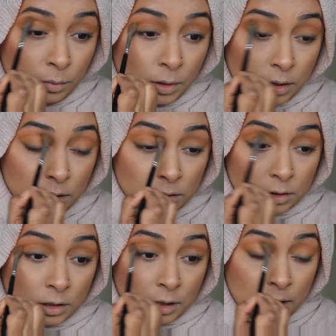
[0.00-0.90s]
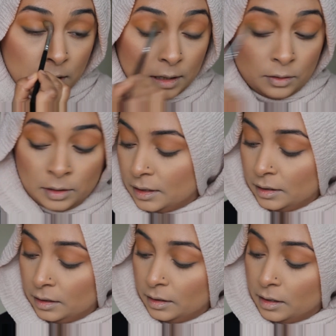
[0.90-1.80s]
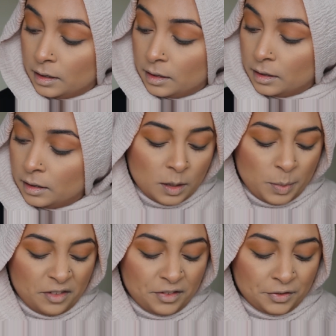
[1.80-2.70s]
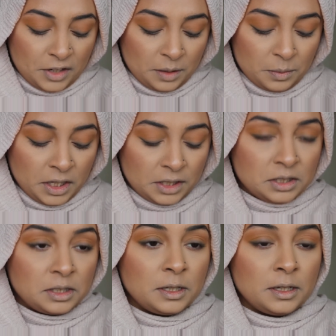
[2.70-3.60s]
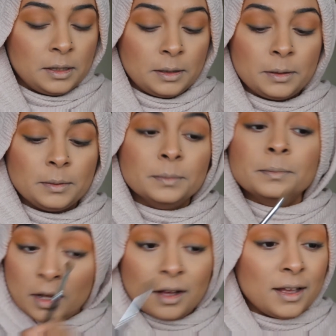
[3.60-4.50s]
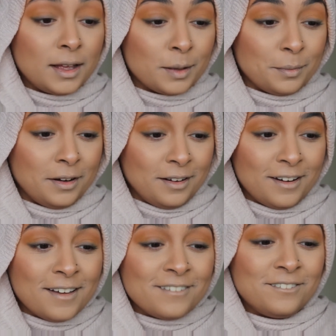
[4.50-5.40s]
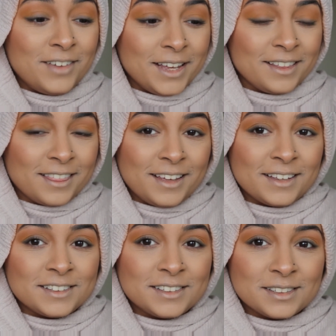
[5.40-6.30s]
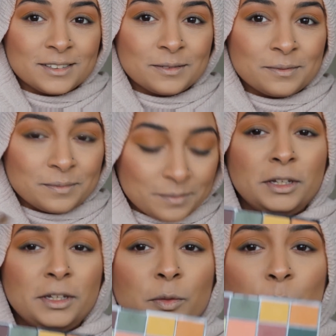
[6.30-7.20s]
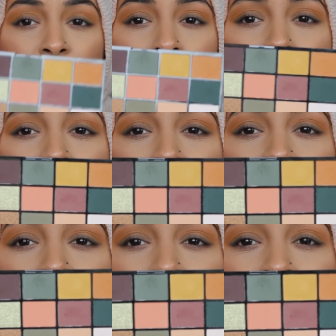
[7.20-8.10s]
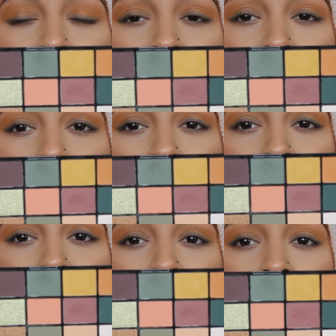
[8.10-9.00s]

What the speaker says: But girls gotta get out in, we got about 15 minutes. But I am loving this. I mean, when you look at this, you think, oh, lovely